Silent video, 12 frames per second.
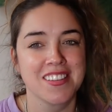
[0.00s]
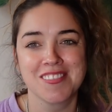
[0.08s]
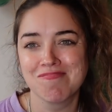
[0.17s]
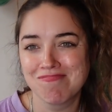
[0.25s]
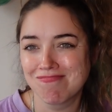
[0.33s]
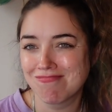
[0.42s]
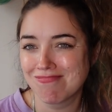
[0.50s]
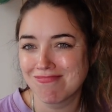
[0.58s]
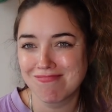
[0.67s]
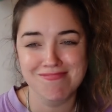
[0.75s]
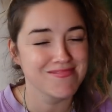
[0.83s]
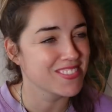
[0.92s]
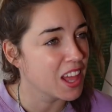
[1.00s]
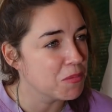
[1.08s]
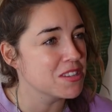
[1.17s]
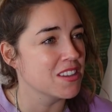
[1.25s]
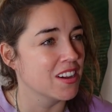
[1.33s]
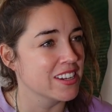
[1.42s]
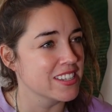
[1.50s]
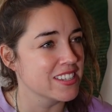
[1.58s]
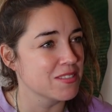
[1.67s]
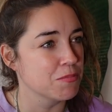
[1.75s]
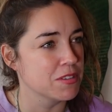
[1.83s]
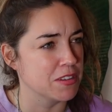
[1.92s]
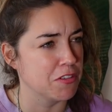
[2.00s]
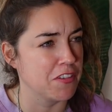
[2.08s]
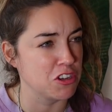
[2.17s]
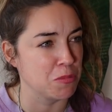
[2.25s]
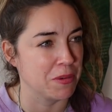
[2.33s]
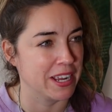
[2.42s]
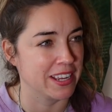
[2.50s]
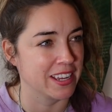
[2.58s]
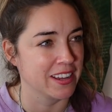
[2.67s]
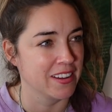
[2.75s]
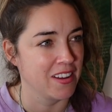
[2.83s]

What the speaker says: That was nice. Yeah. Was it for Fashion Week?